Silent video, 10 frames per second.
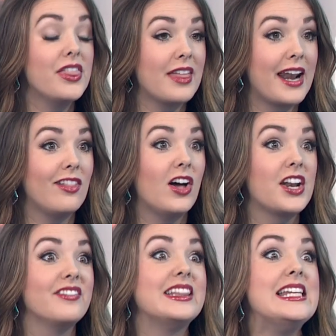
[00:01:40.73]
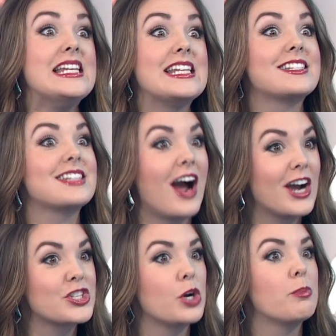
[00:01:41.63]
with that, a lot of leading
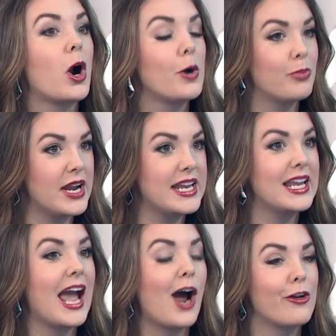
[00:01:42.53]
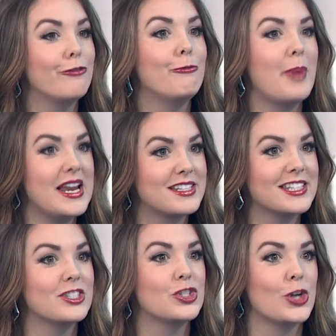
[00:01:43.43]
stocks are breaking out of
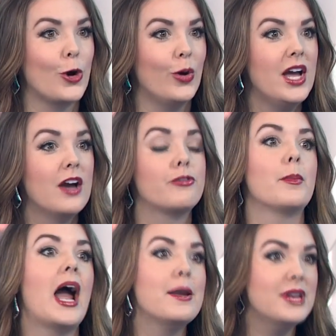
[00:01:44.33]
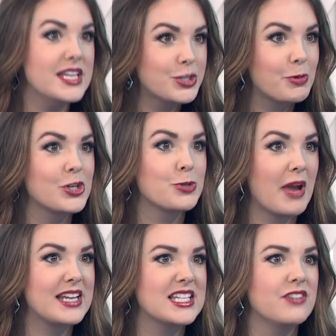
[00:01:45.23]
basis. So from IBD's
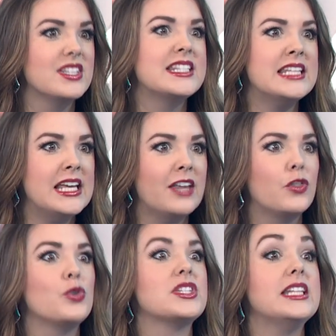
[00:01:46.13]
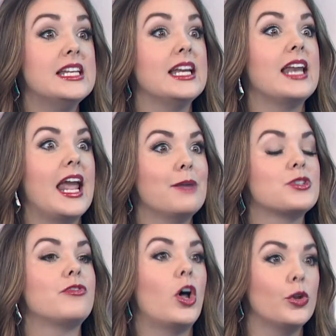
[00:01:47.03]
perspective, seeing those leading
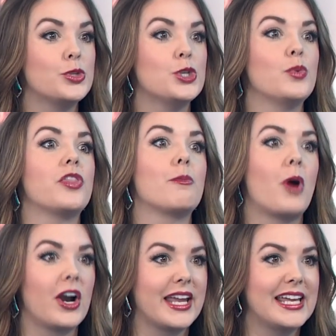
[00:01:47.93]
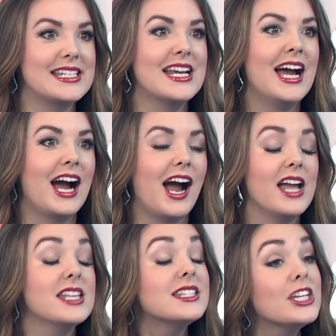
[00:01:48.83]
names follow suit with the market
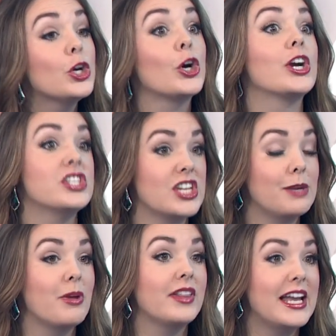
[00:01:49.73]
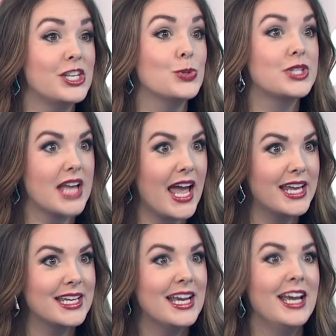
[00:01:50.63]
is encouraging. But like you
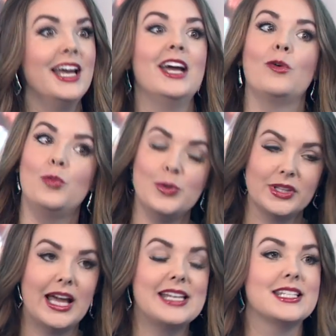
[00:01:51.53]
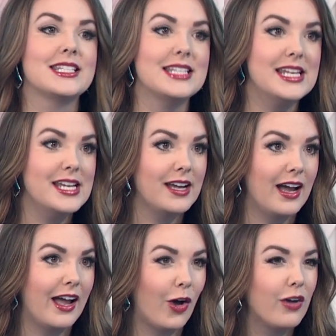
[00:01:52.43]
said, we would like to see
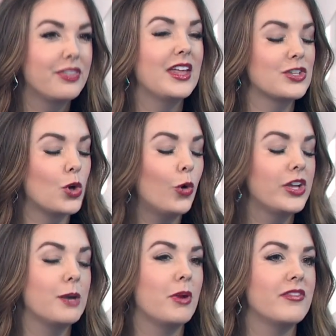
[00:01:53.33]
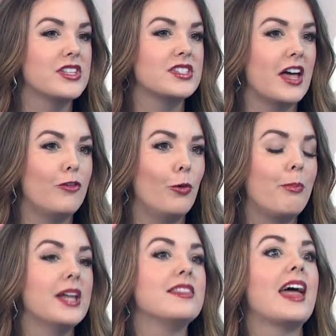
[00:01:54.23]
things holding above this level,
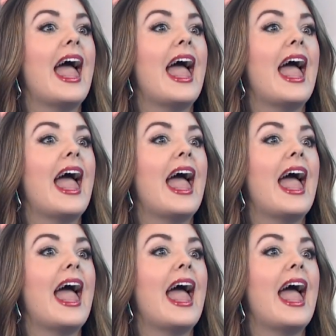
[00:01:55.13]
but the